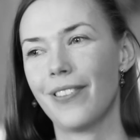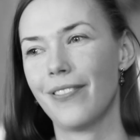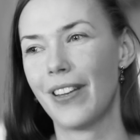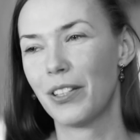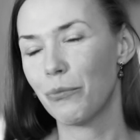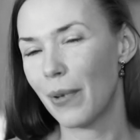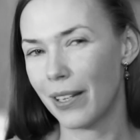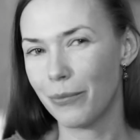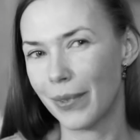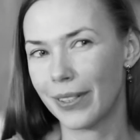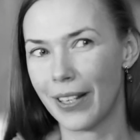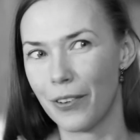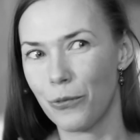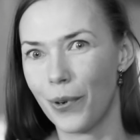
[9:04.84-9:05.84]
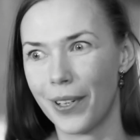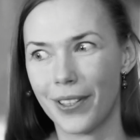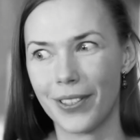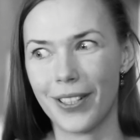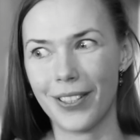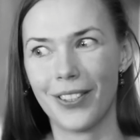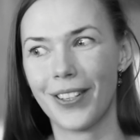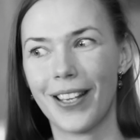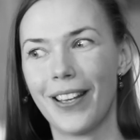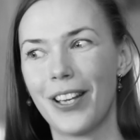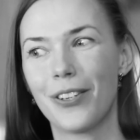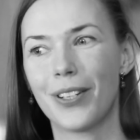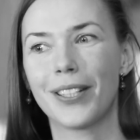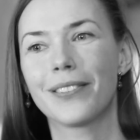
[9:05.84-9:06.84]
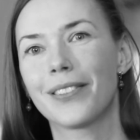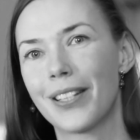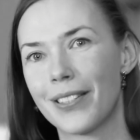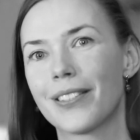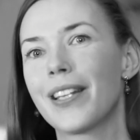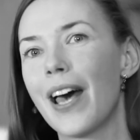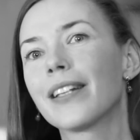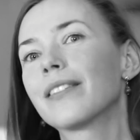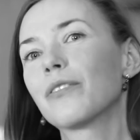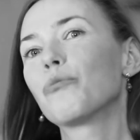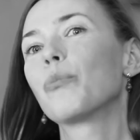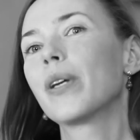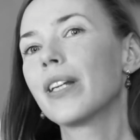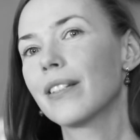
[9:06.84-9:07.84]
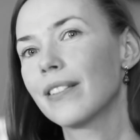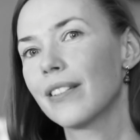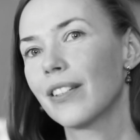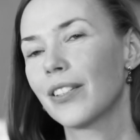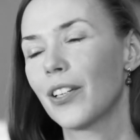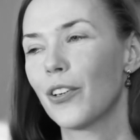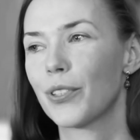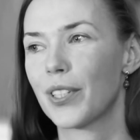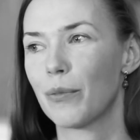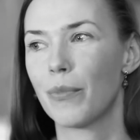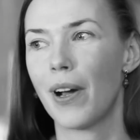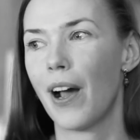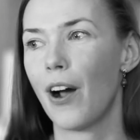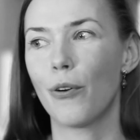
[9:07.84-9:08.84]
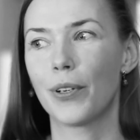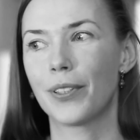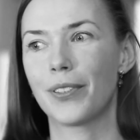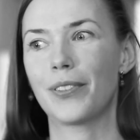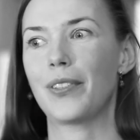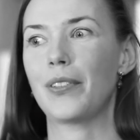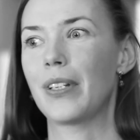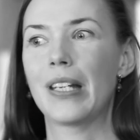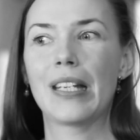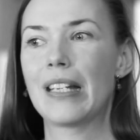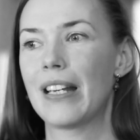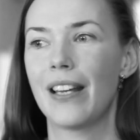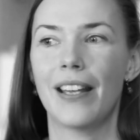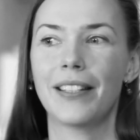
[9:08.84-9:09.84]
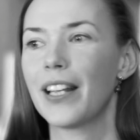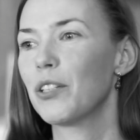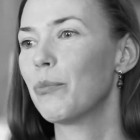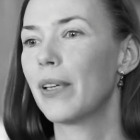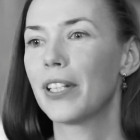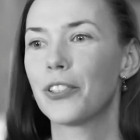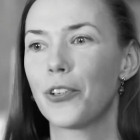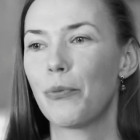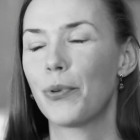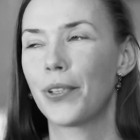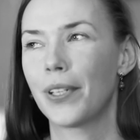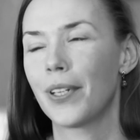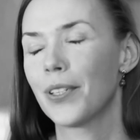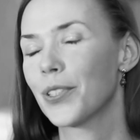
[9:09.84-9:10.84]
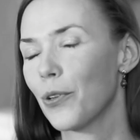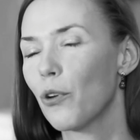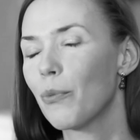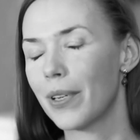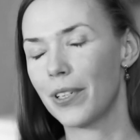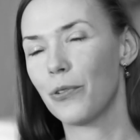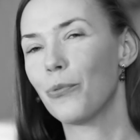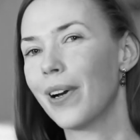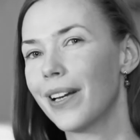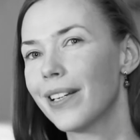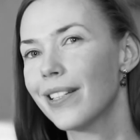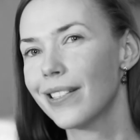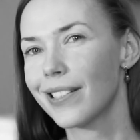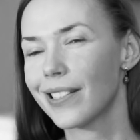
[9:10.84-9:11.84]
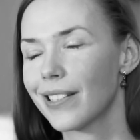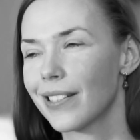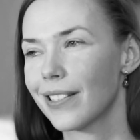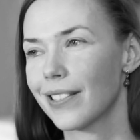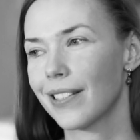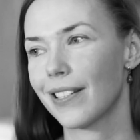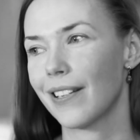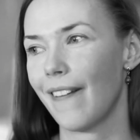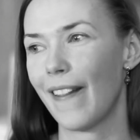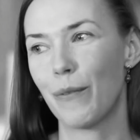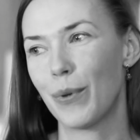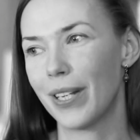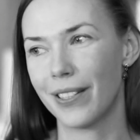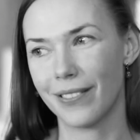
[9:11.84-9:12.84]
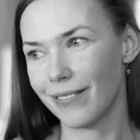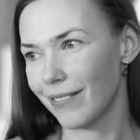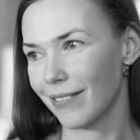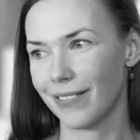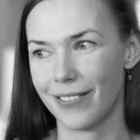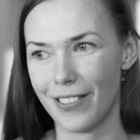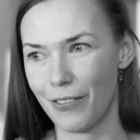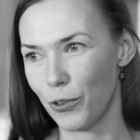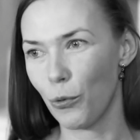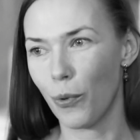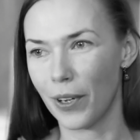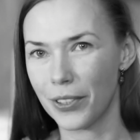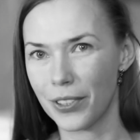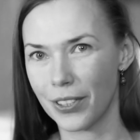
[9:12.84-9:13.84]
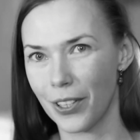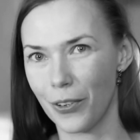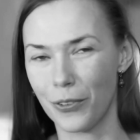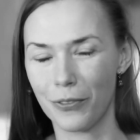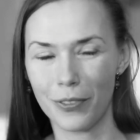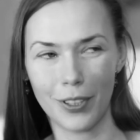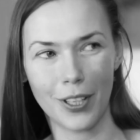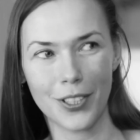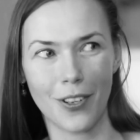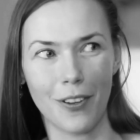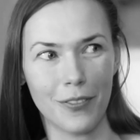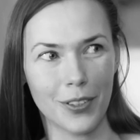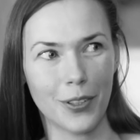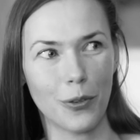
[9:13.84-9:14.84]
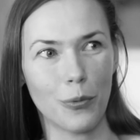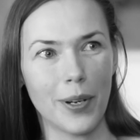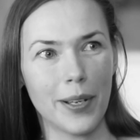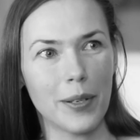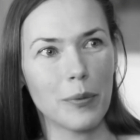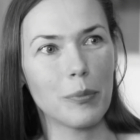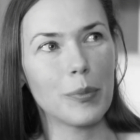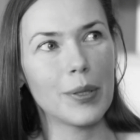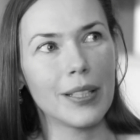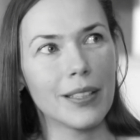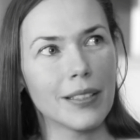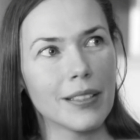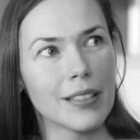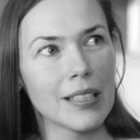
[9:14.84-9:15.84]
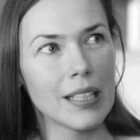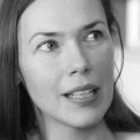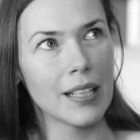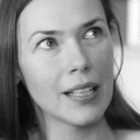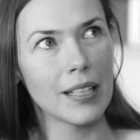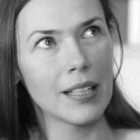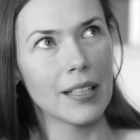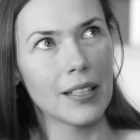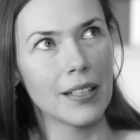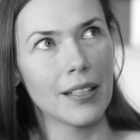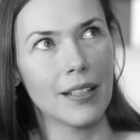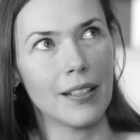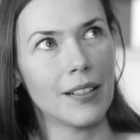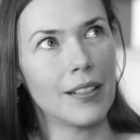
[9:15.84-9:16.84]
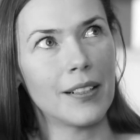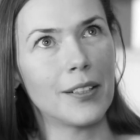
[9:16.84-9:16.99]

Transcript: that made me like wonder, okay, what does that mean? You know, somehow it can be interpreted in so many ways. I mean, if you want to go in philosophical way, but I mean,